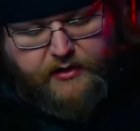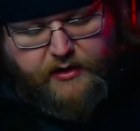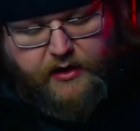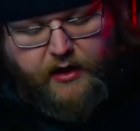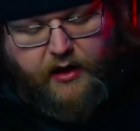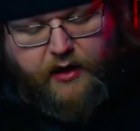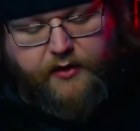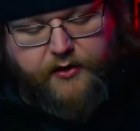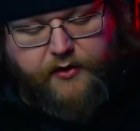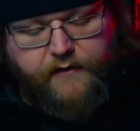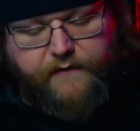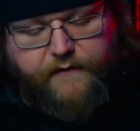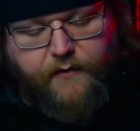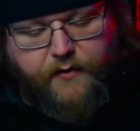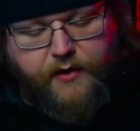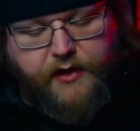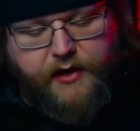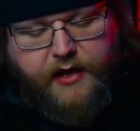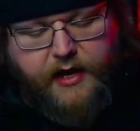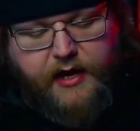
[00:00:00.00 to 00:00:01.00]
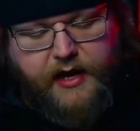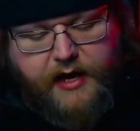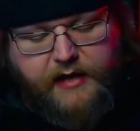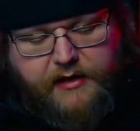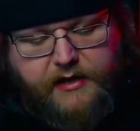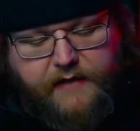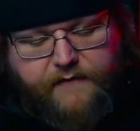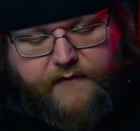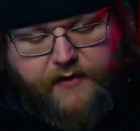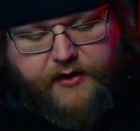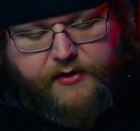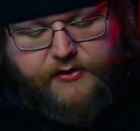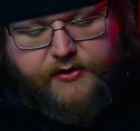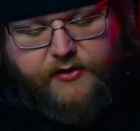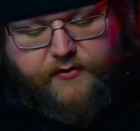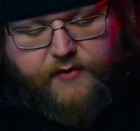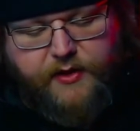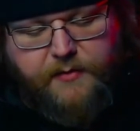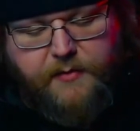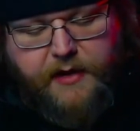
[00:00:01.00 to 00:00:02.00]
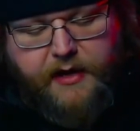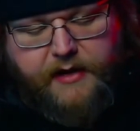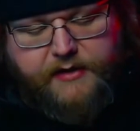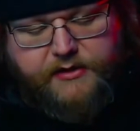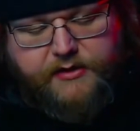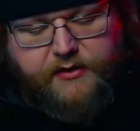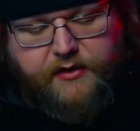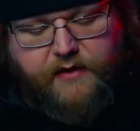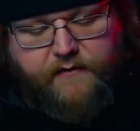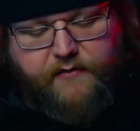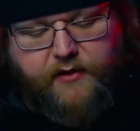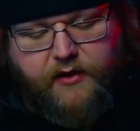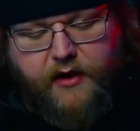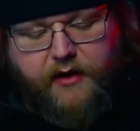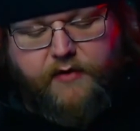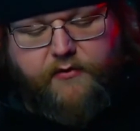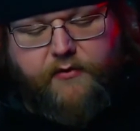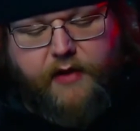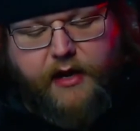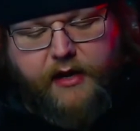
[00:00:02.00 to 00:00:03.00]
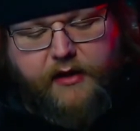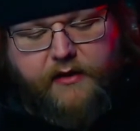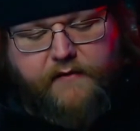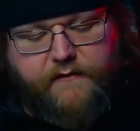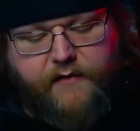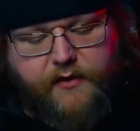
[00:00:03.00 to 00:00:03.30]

All new 4K high definition remaster of the unrated